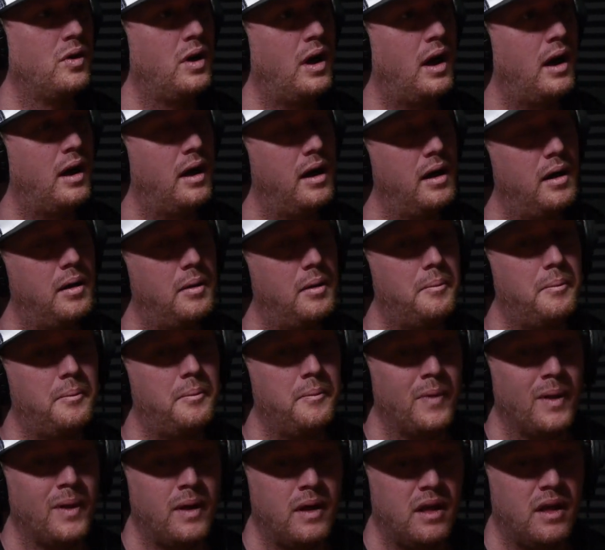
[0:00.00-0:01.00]

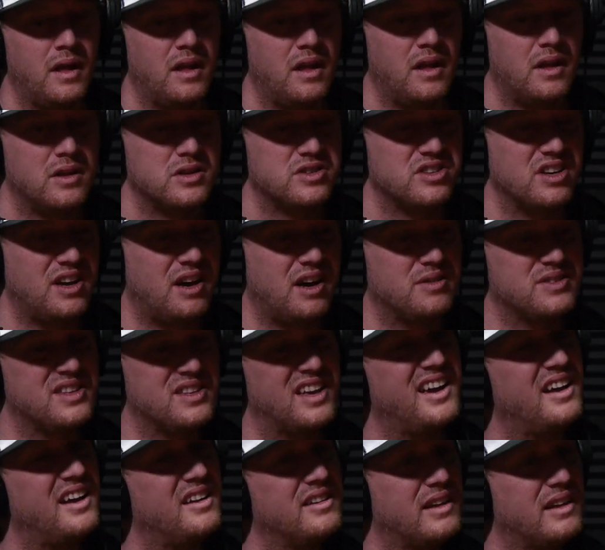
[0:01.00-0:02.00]
So yeah, I was
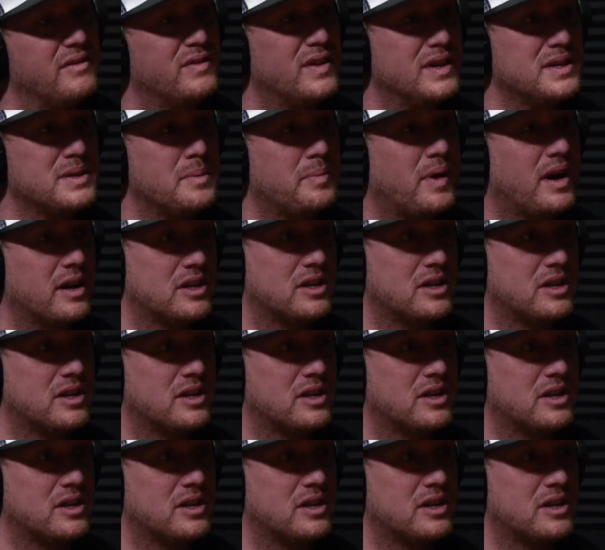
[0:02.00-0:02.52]
like, I'll give this a bash.